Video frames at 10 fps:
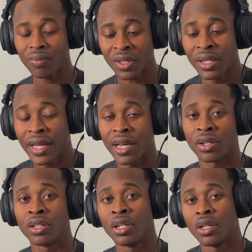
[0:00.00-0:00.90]
Now,
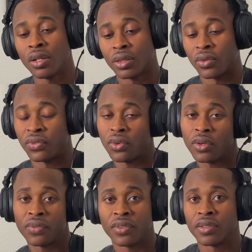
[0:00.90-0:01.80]
the 4th,
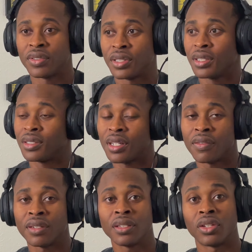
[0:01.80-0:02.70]
5th, 6th,
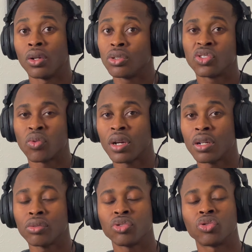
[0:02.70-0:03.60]
7th, those
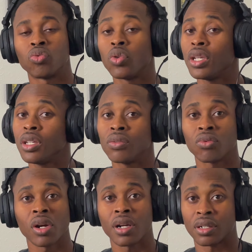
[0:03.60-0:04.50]
rounds, swing
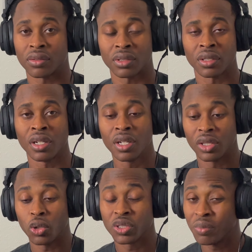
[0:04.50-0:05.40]
rounds.
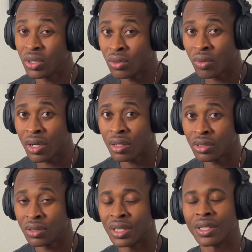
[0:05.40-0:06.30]
Those middle
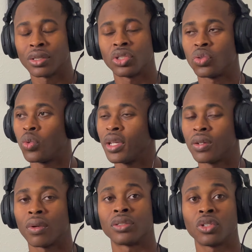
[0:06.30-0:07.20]
rounds, swing
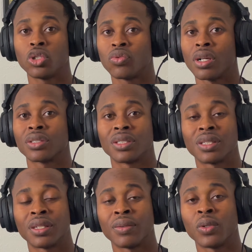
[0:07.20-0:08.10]
rounds. Those rounds could
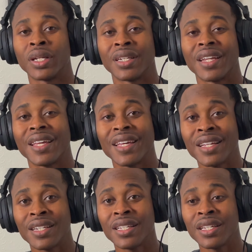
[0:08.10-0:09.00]
have went
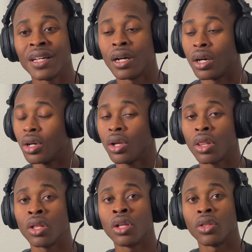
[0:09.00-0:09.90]
any
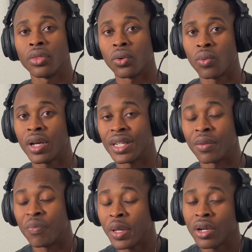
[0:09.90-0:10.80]
other the way,
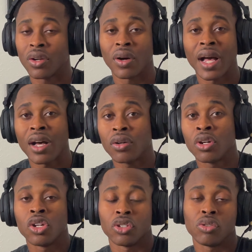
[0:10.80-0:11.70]
depending on how
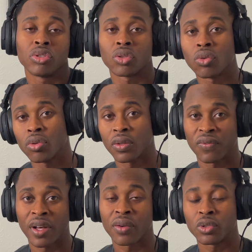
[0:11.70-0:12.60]
you were scoring a
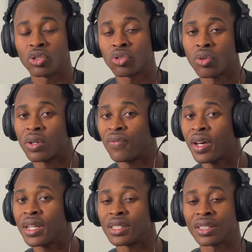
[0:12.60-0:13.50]
fight. Would you scoring a
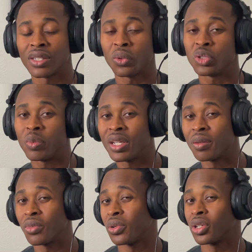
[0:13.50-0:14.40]
fight is seeing who's being a
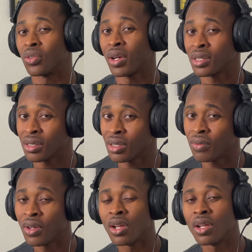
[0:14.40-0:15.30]
more aggressive,
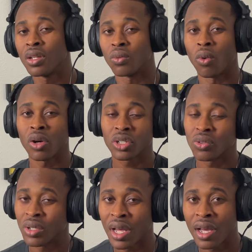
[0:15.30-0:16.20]
walk you
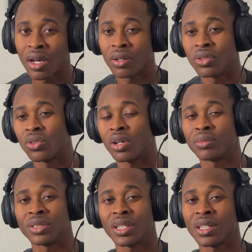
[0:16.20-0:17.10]
down, you know what I'm
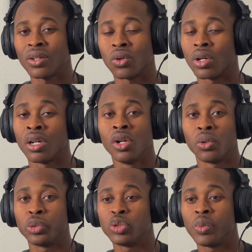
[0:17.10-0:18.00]
saying, or
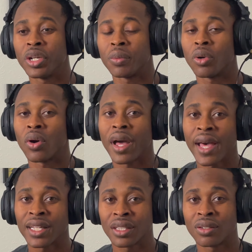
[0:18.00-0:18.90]
who's being a more
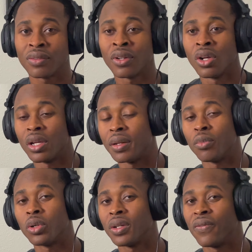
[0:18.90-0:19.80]
active and
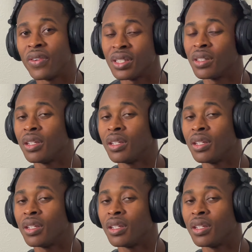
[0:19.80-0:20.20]
more defensively